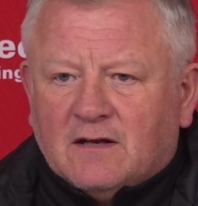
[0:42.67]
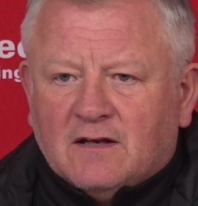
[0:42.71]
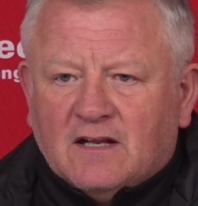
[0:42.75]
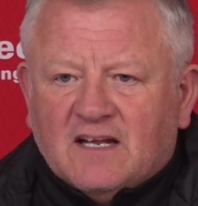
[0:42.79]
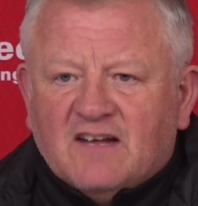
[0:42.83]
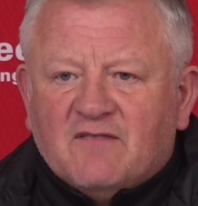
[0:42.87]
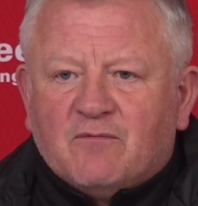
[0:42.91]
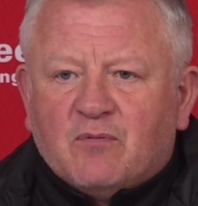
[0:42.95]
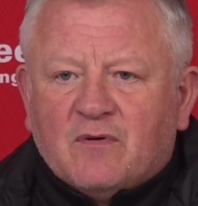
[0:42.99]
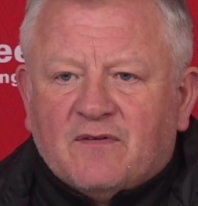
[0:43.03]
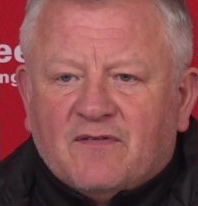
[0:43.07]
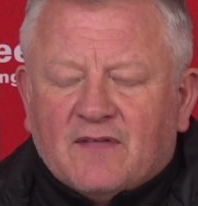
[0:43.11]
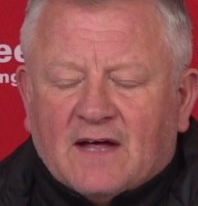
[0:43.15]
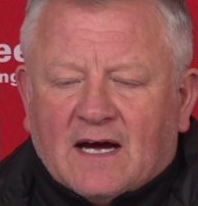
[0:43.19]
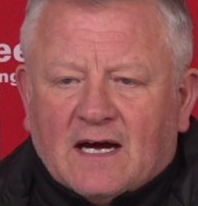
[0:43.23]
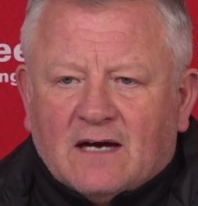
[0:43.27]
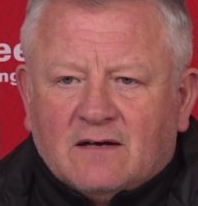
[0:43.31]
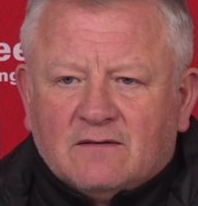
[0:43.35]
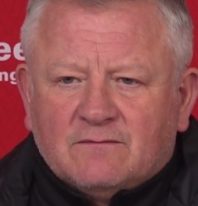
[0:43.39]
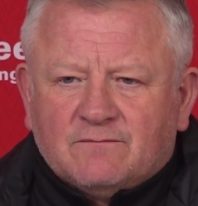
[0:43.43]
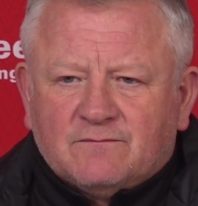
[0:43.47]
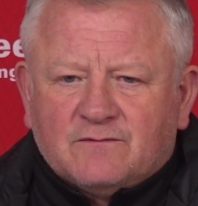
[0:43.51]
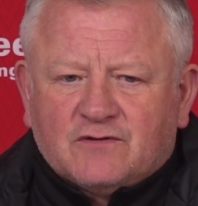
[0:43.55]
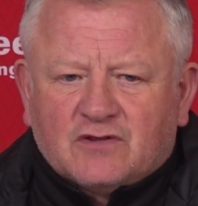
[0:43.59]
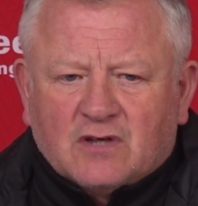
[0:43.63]
live with
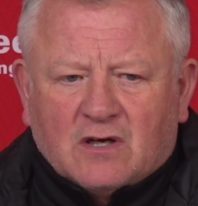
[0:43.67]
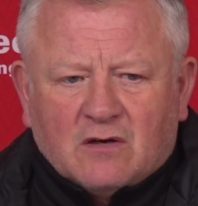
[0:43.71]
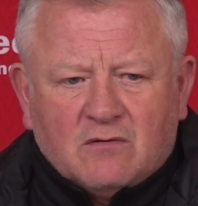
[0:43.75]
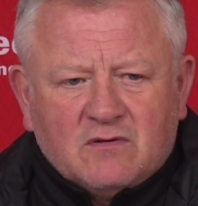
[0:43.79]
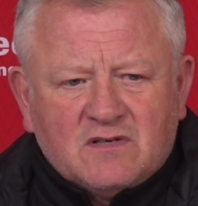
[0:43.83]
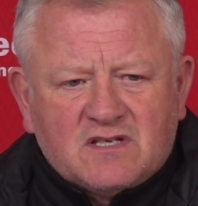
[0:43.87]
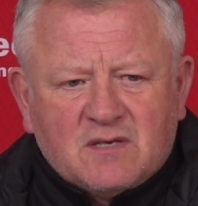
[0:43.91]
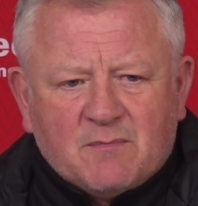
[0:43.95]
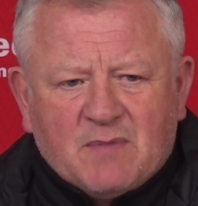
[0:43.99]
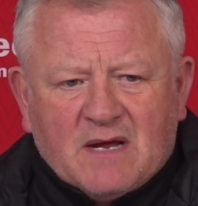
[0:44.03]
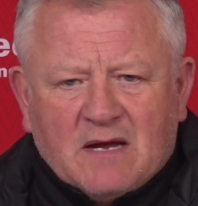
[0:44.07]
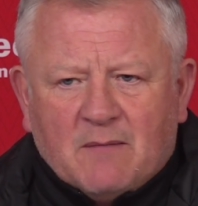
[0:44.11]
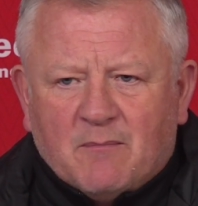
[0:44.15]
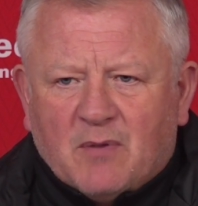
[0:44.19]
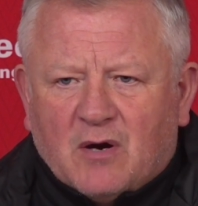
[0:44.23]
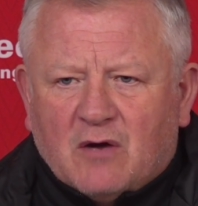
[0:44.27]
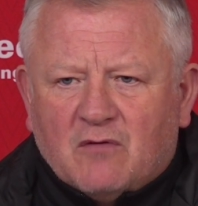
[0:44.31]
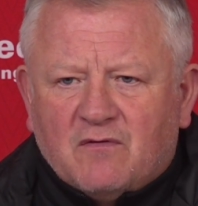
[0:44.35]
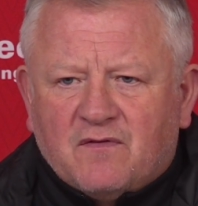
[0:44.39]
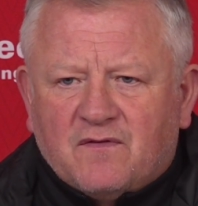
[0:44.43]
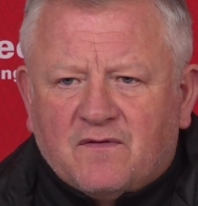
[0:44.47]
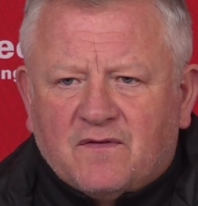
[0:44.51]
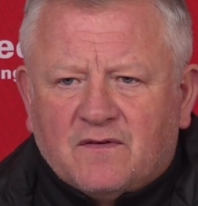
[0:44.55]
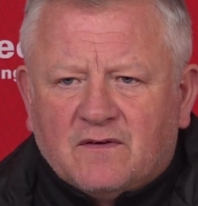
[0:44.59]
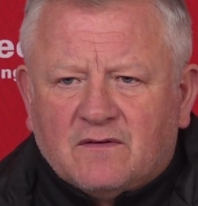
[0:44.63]
that. So it's a bit of
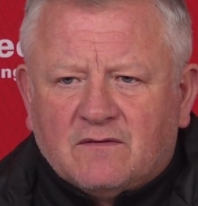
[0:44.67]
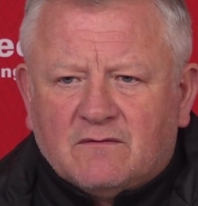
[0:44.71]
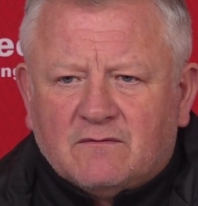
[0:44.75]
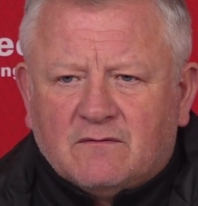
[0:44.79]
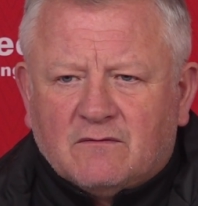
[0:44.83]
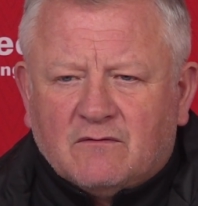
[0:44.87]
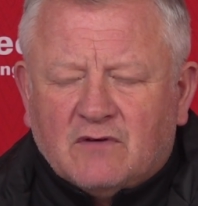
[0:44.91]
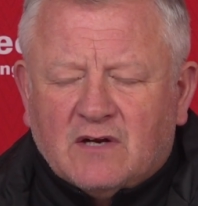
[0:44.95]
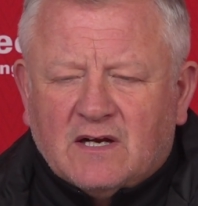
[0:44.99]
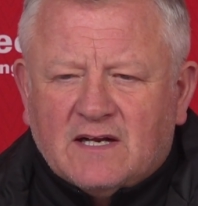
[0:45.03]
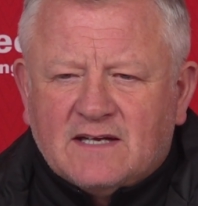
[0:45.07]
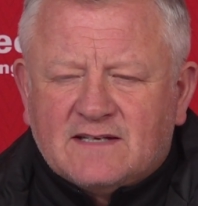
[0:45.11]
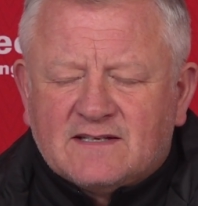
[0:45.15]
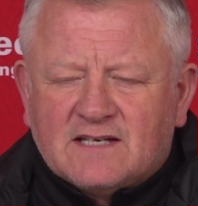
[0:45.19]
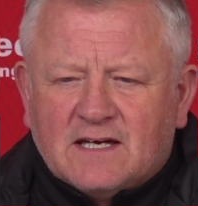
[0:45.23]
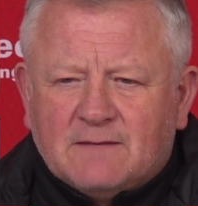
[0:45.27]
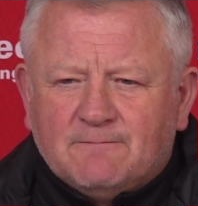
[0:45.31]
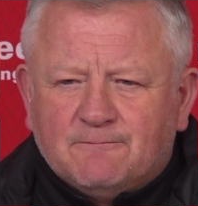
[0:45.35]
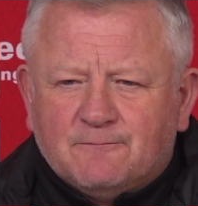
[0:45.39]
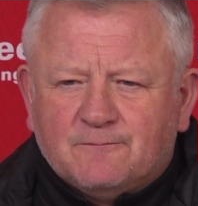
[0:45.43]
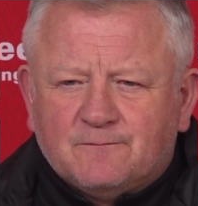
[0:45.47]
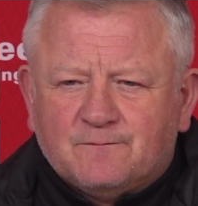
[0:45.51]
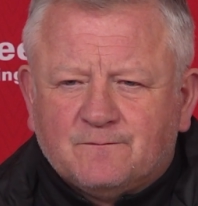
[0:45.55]
both, really, Tim.